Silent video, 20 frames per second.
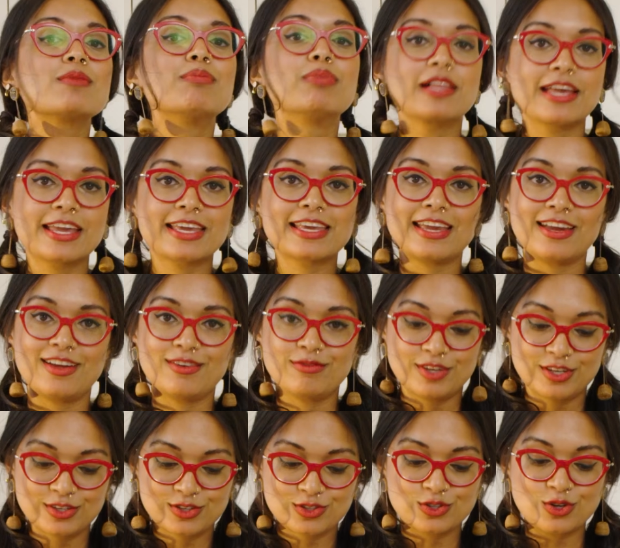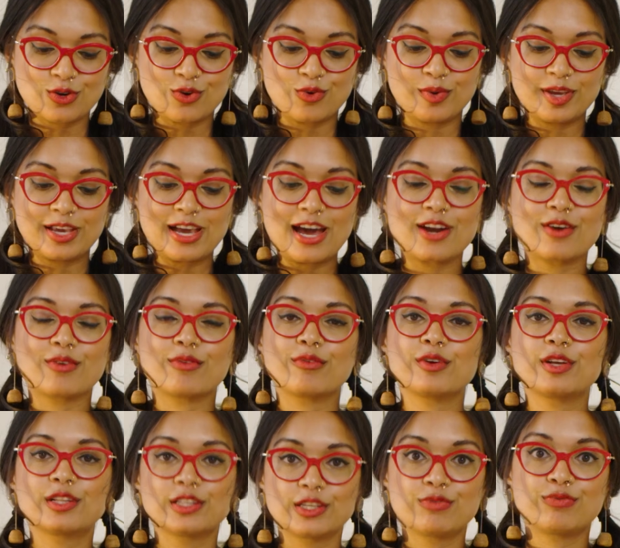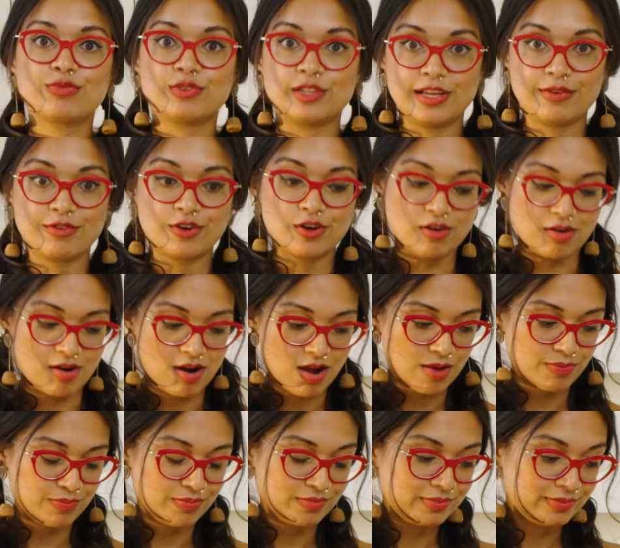a blank canvas, so we gotta really flavor her up.